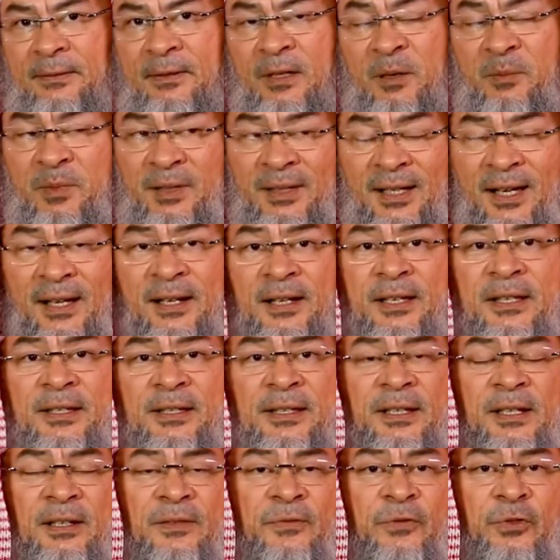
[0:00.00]
Ramadan
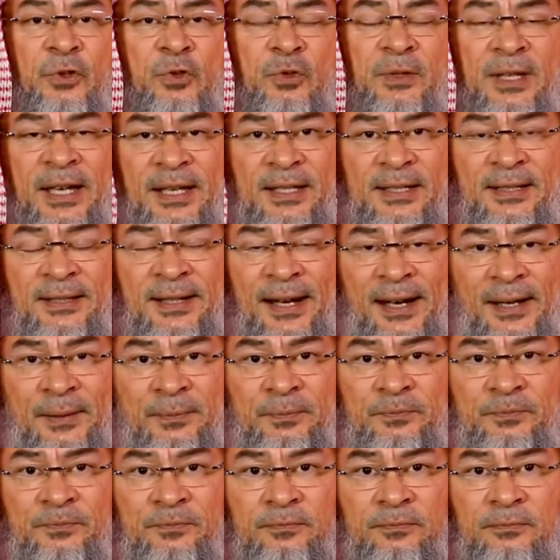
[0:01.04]
is in few days' time.
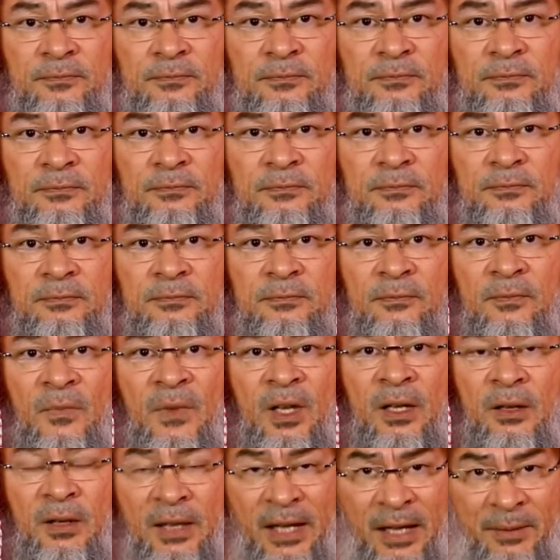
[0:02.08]

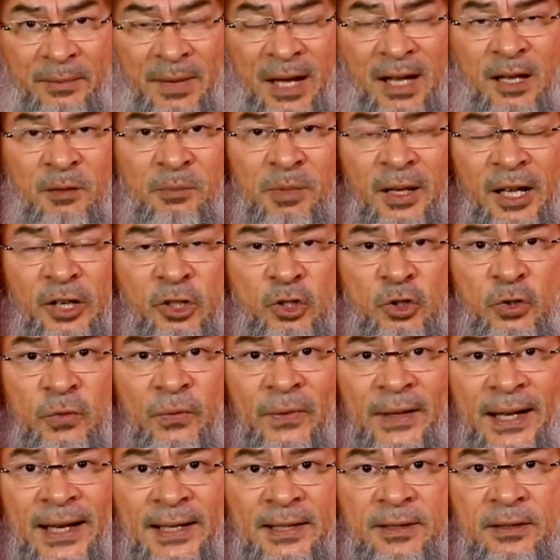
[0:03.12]
Am I obliged to
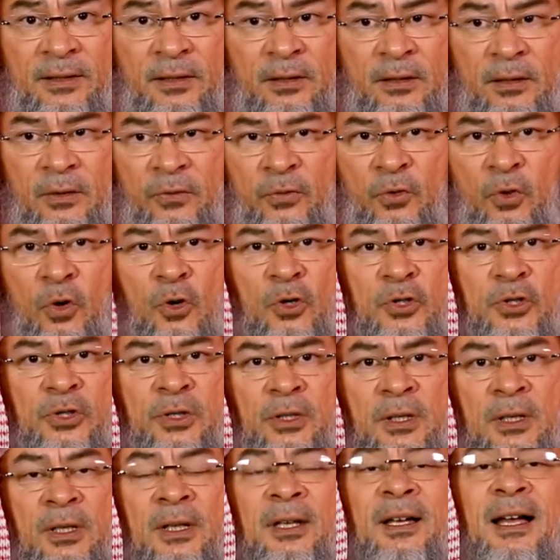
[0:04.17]
fast? Of course,
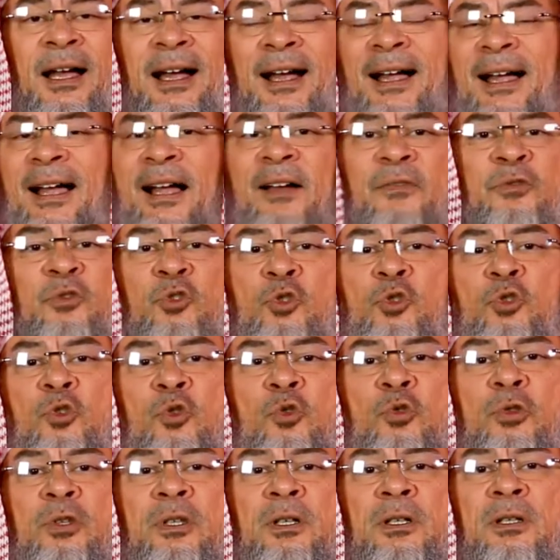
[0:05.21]
I have to
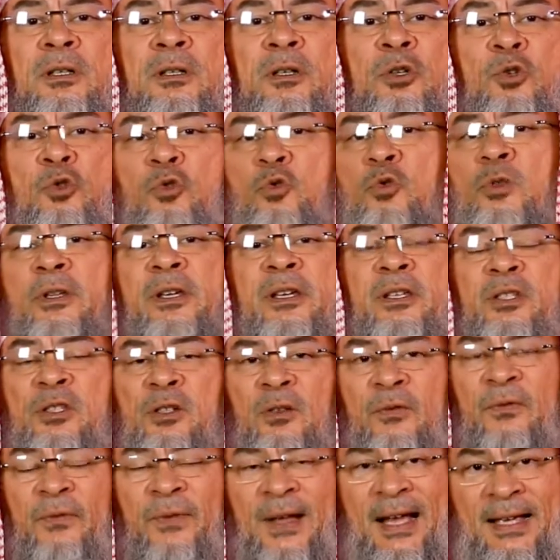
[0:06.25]
know the rulings
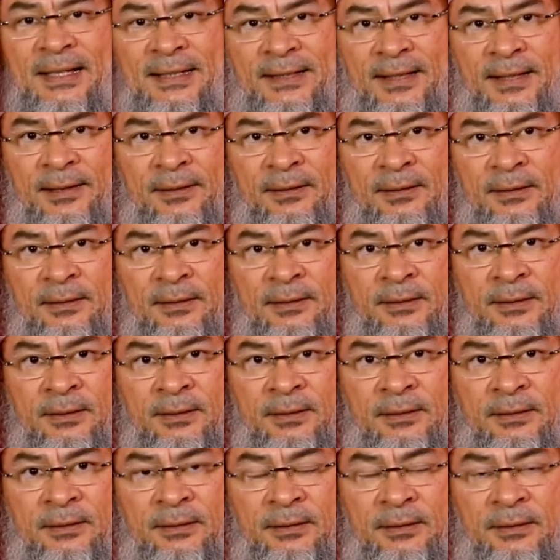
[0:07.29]
of fasting.
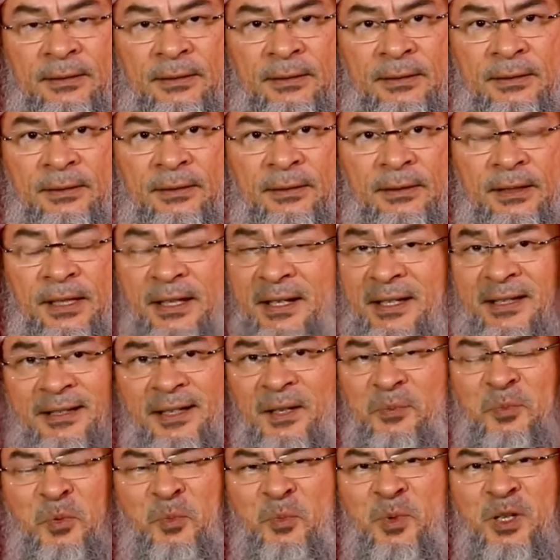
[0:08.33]
It is
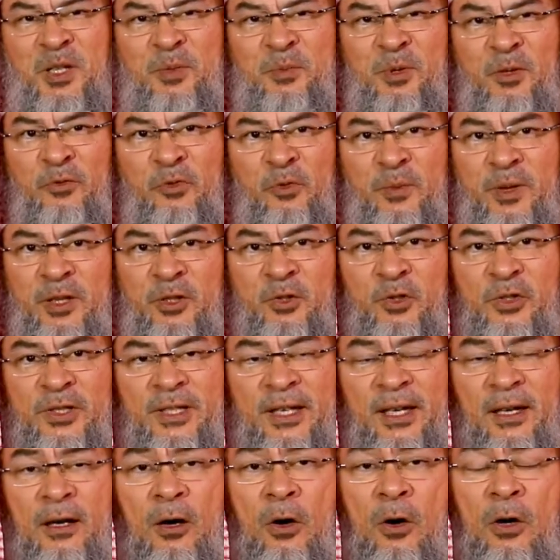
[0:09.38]
not permissible for me to
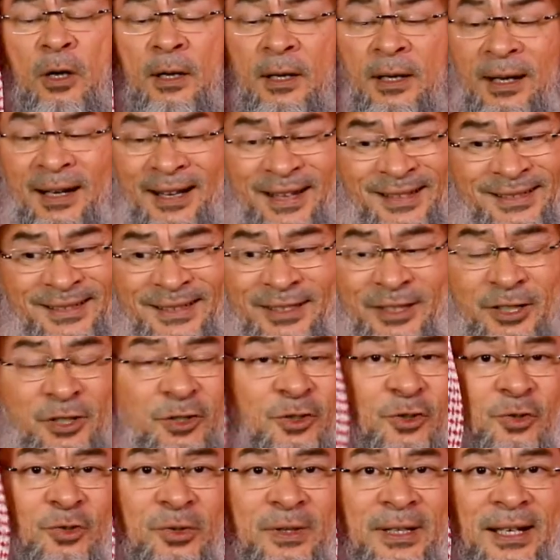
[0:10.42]
say, oh, I didn't
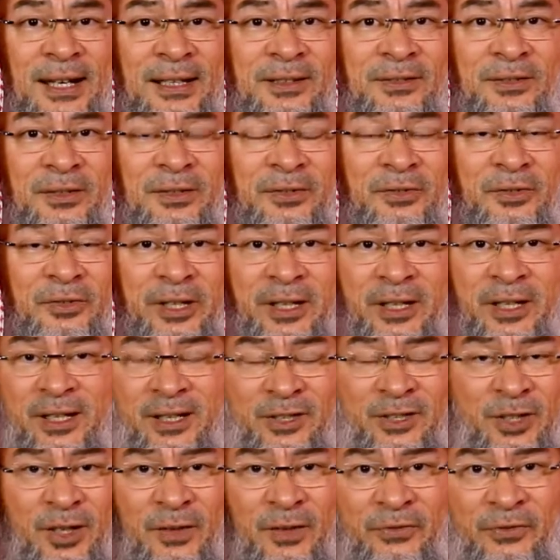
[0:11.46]
know that drinking
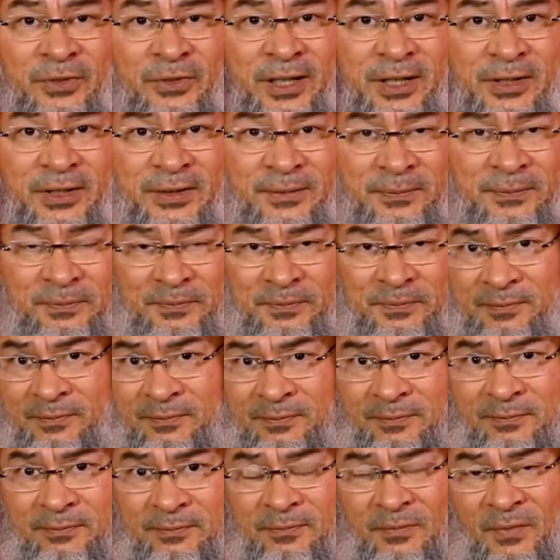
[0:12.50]
soft drinks
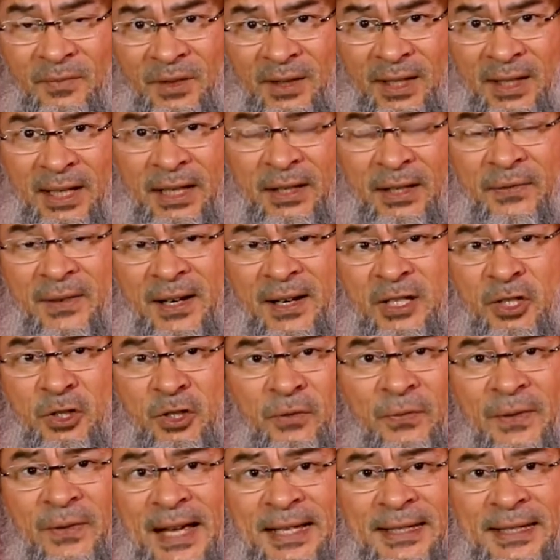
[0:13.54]
nullifies
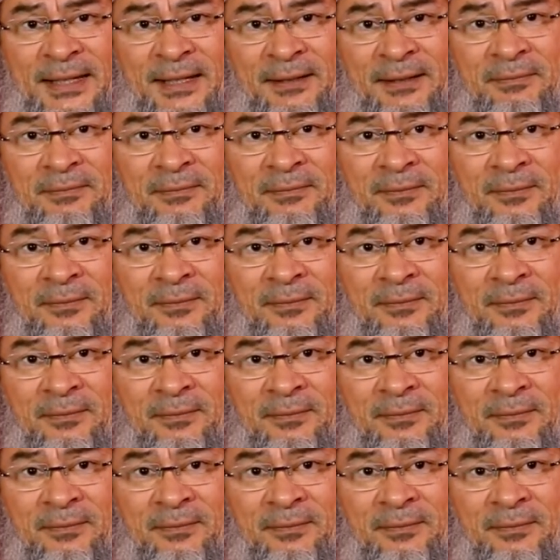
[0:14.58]
your fasting.